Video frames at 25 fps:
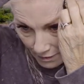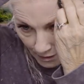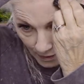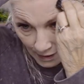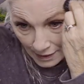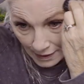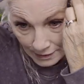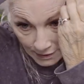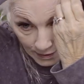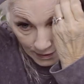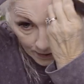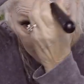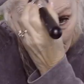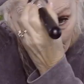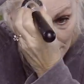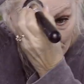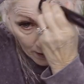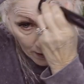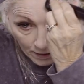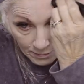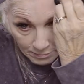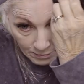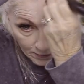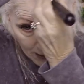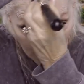At least not
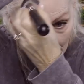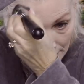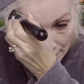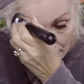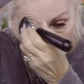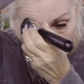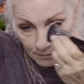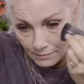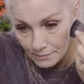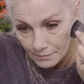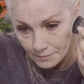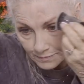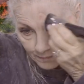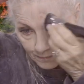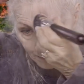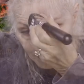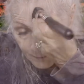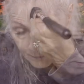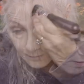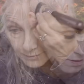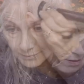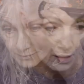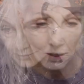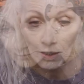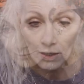on me.
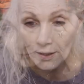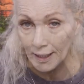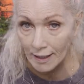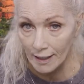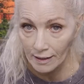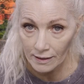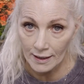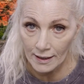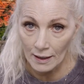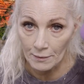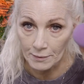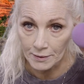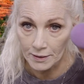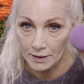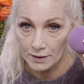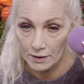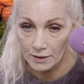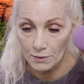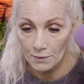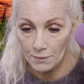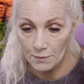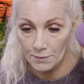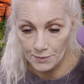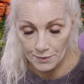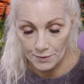Okay, now we're going to go
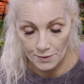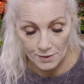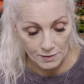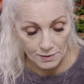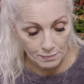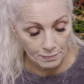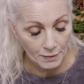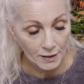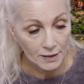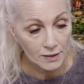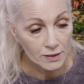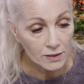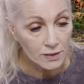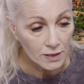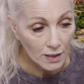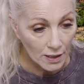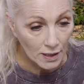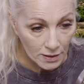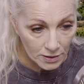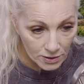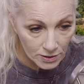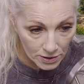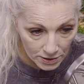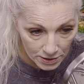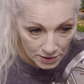in with our sponge
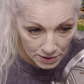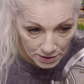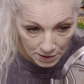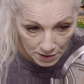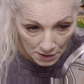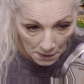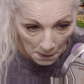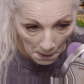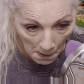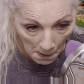and just